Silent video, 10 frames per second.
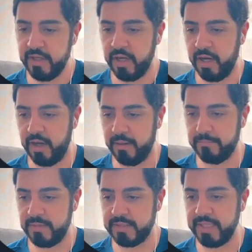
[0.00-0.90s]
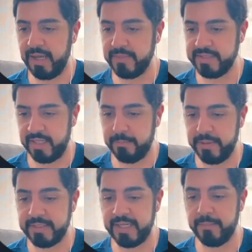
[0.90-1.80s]
Diamonds and
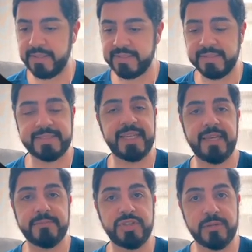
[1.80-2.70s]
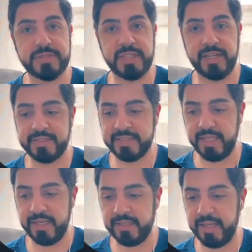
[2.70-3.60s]
Pink Diamonds the same jump shots
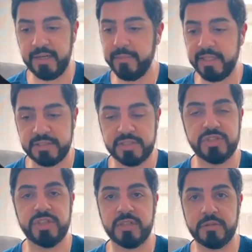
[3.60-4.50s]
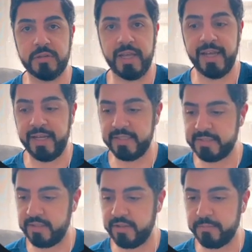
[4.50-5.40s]
and animations in general as
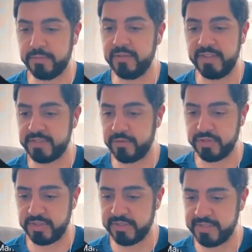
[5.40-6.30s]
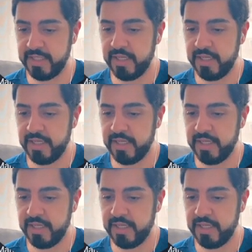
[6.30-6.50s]
their previous versions.